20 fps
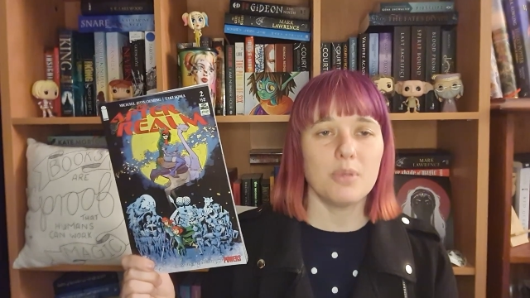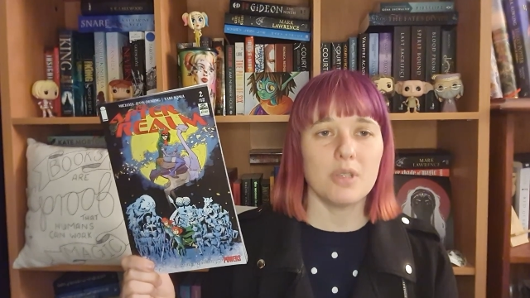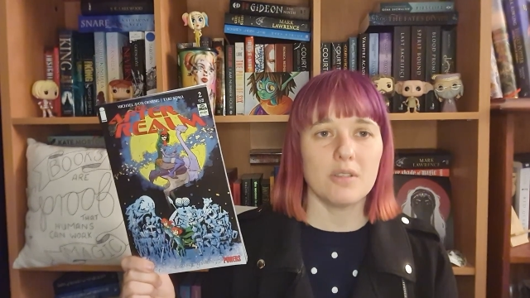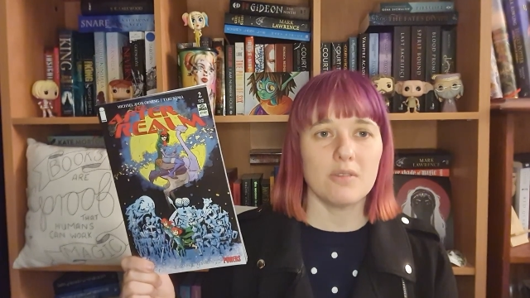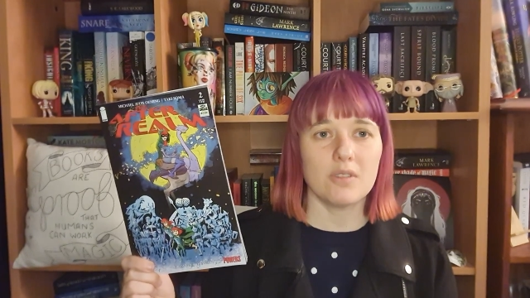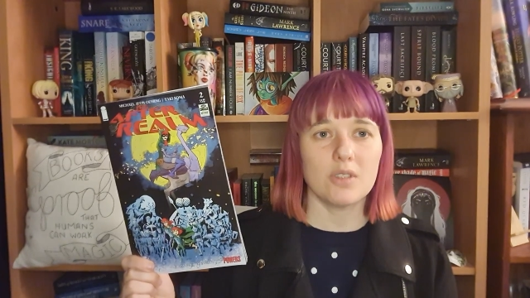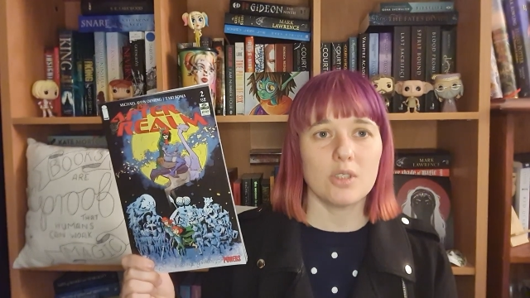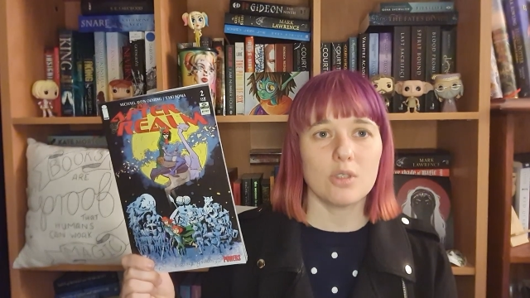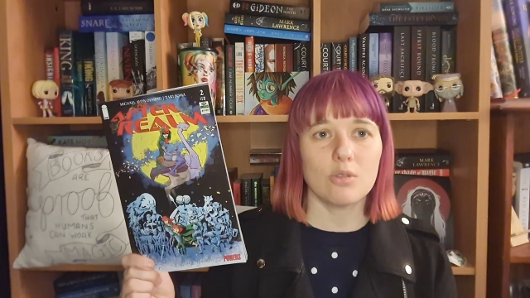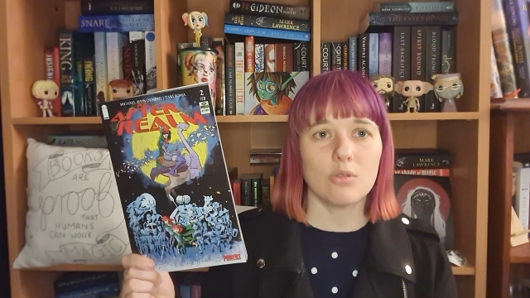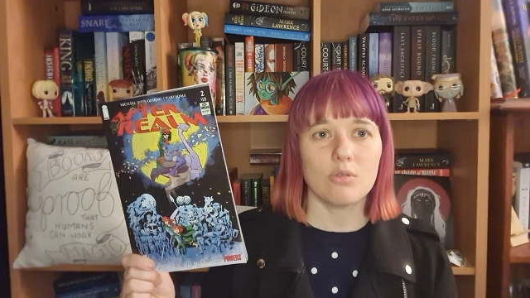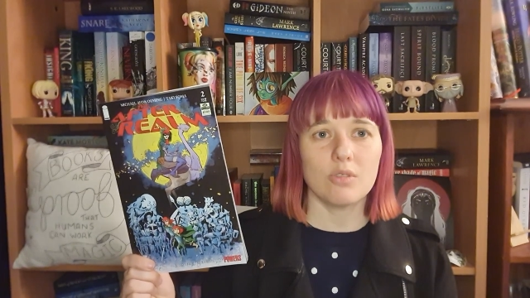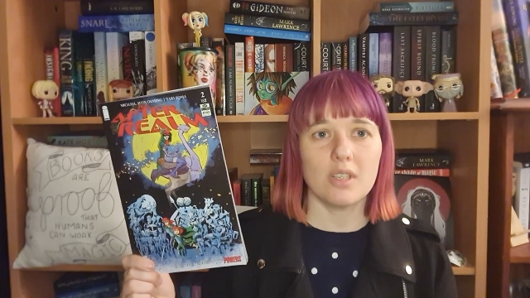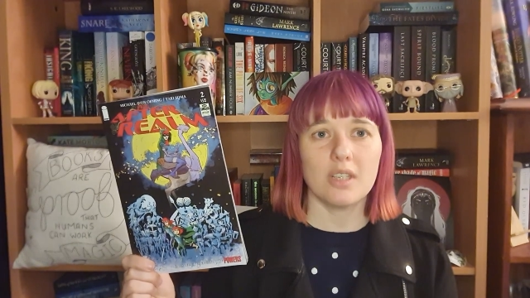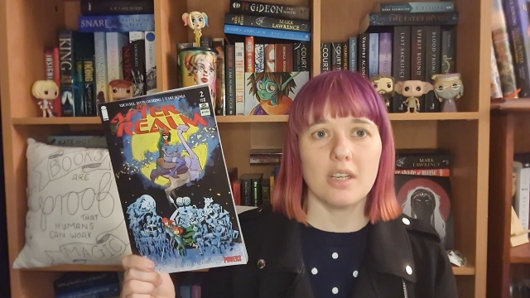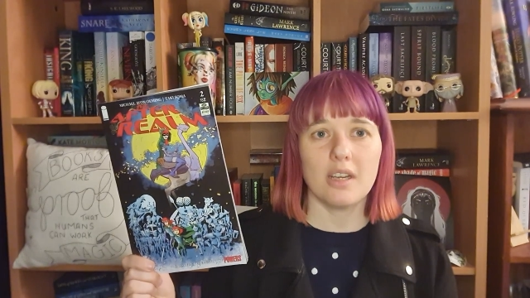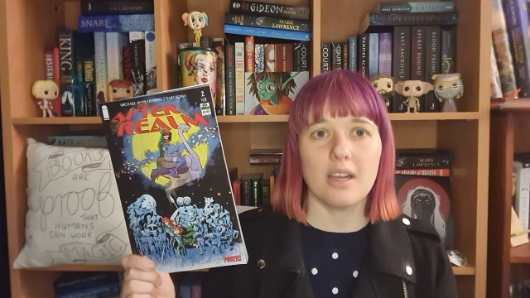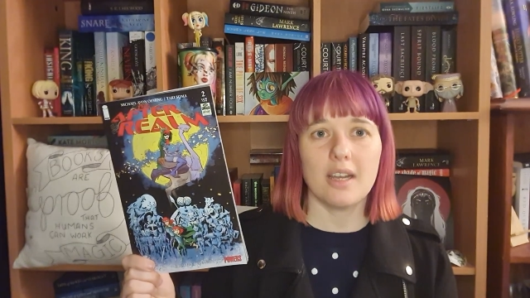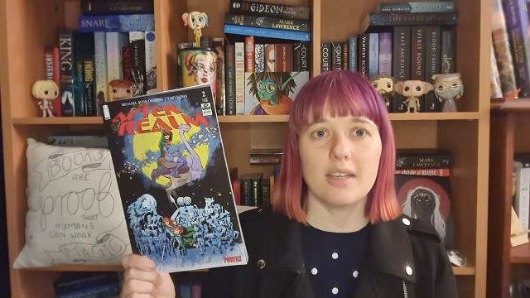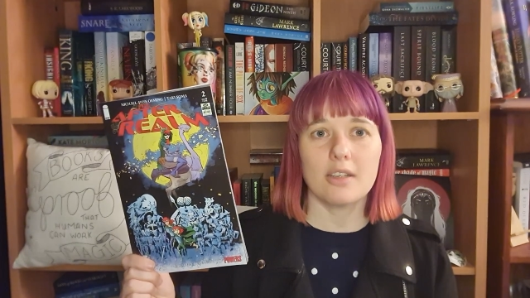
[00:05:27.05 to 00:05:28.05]
bit of a
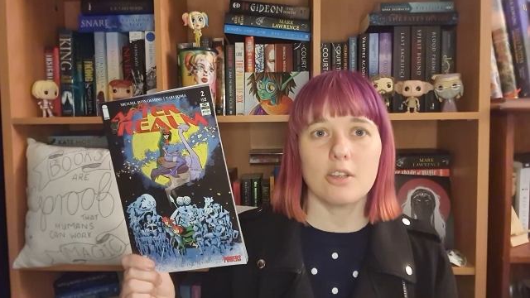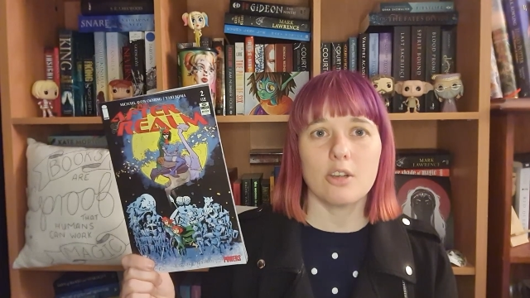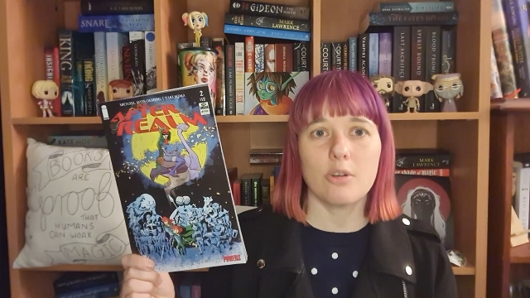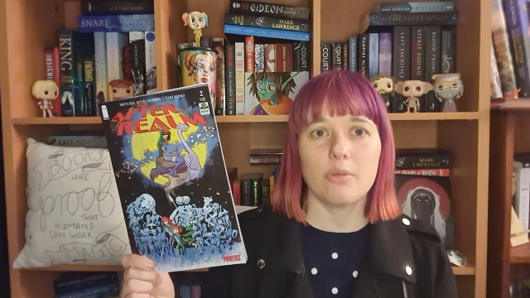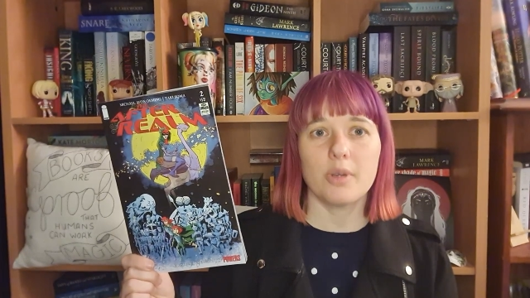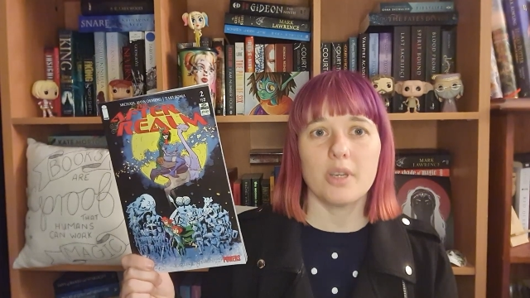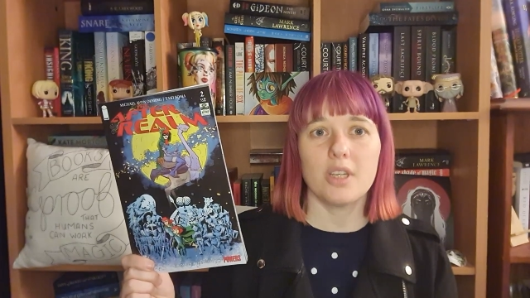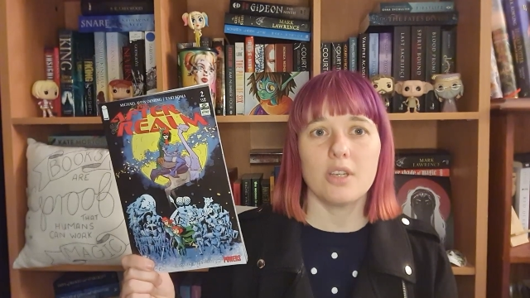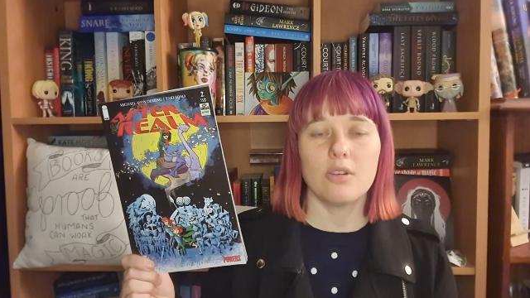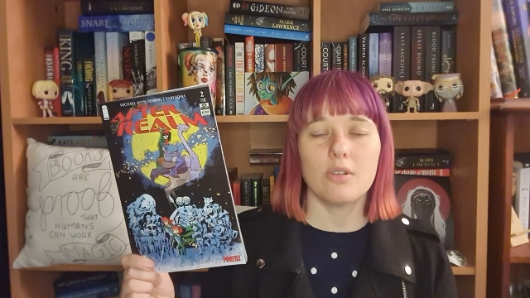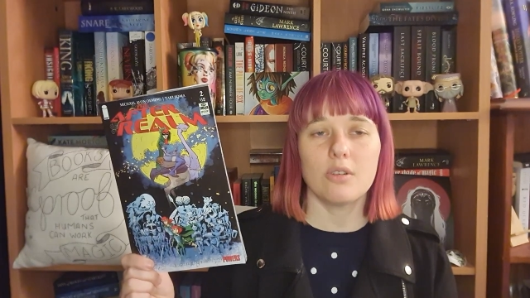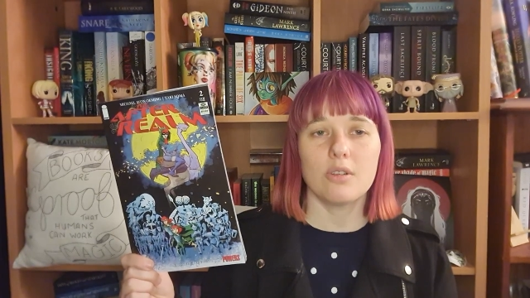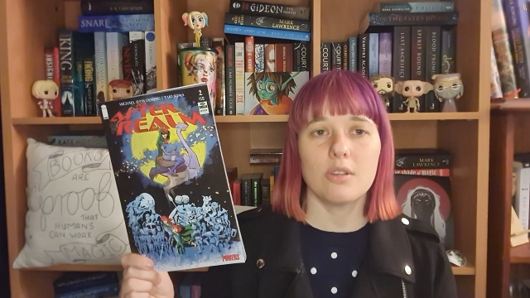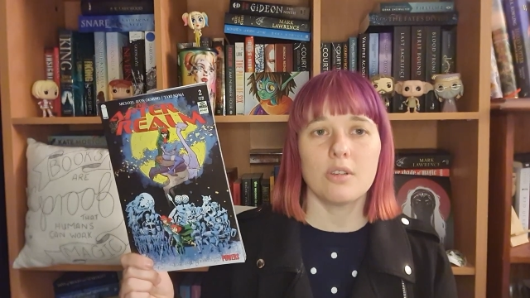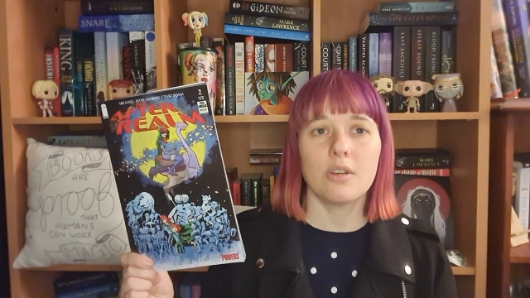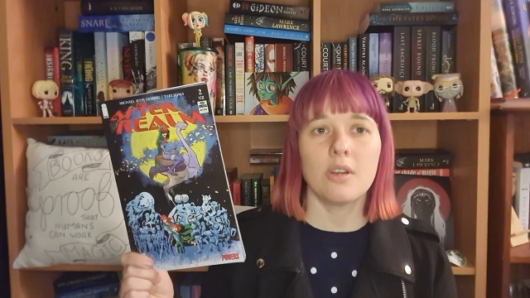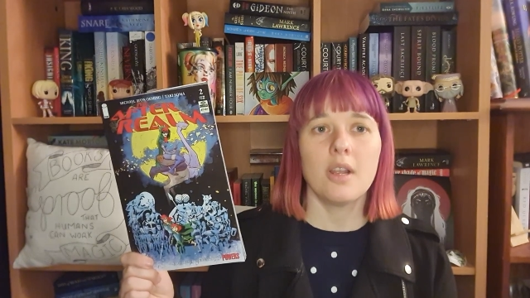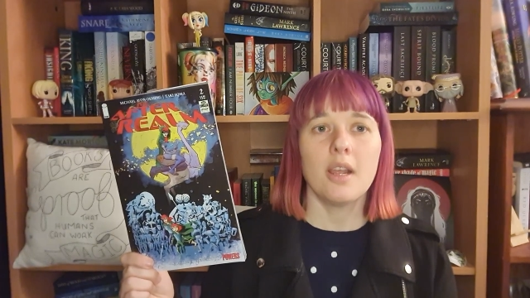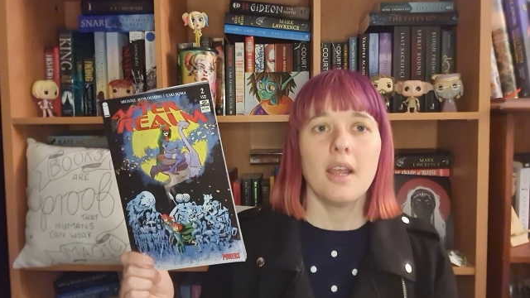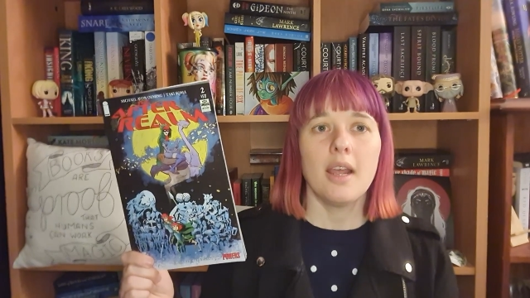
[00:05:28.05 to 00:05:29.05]
storyline going
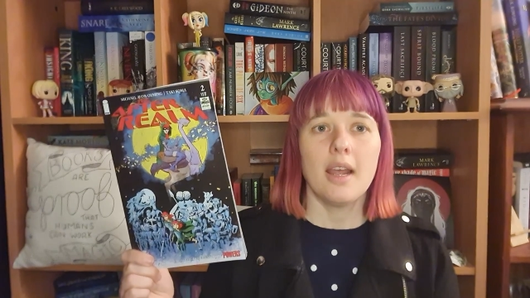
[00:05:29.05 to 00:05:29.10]
on,